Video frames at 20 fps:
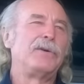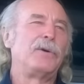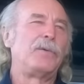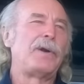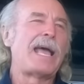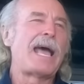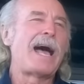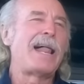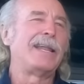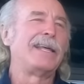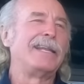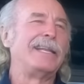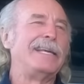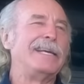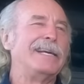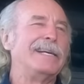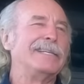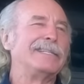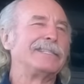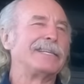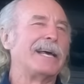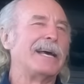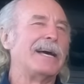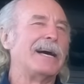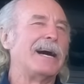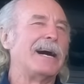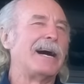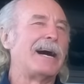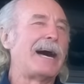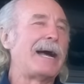the reality is,
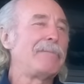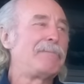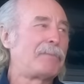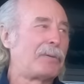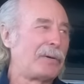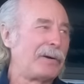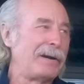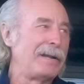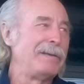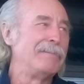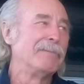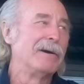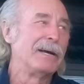I pretty